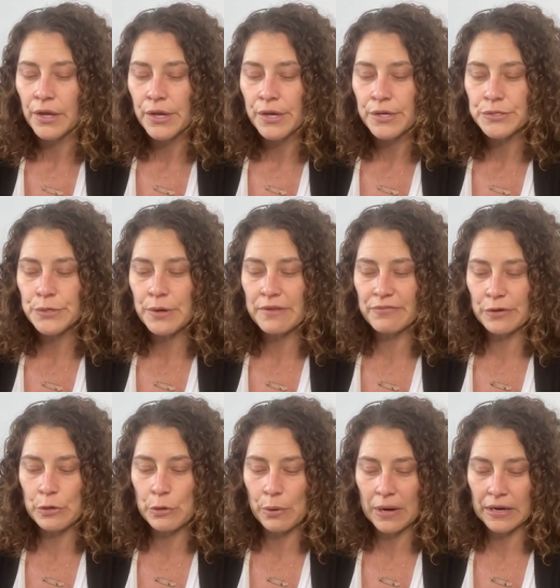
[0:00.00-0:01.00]
So if
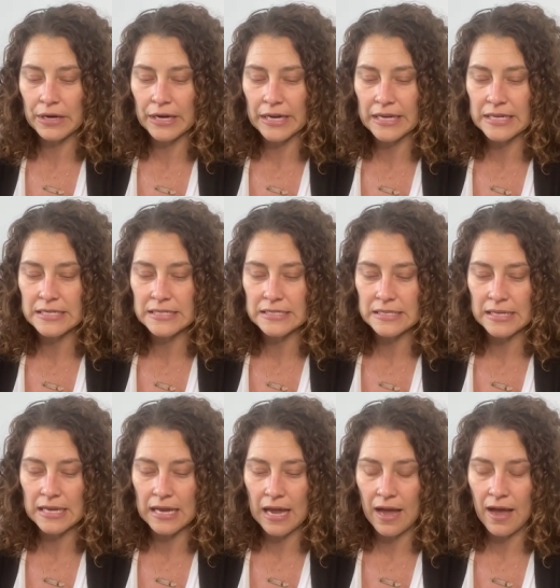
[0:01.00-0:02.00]
Aquarius
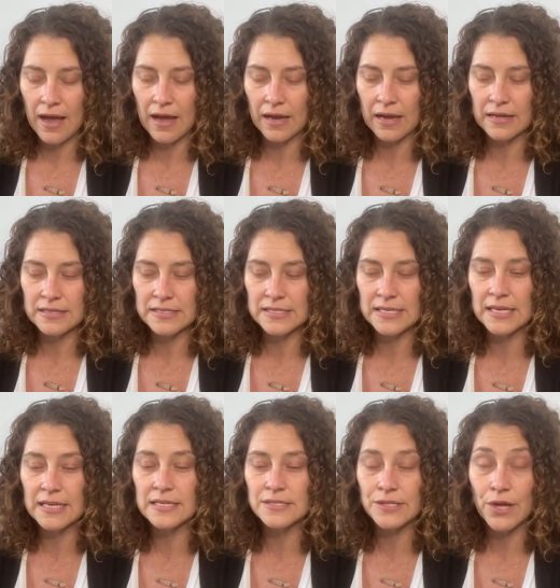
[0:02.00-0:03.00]

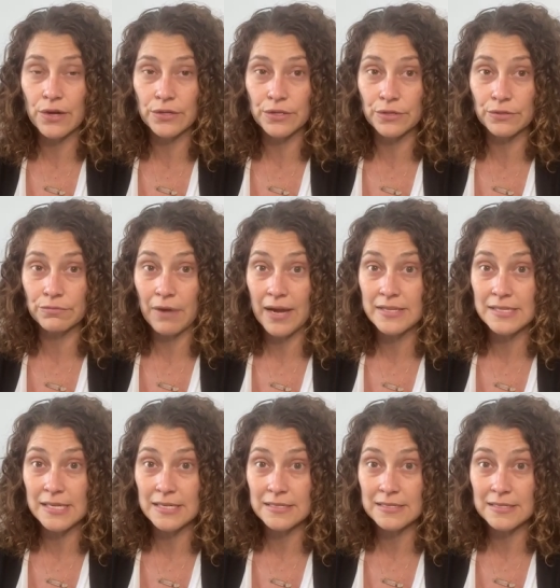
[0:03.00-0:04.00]
sits on your
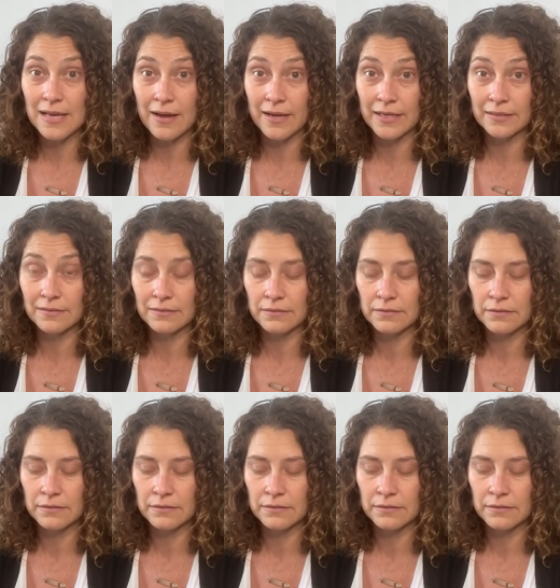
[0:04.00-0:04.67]
rising sign,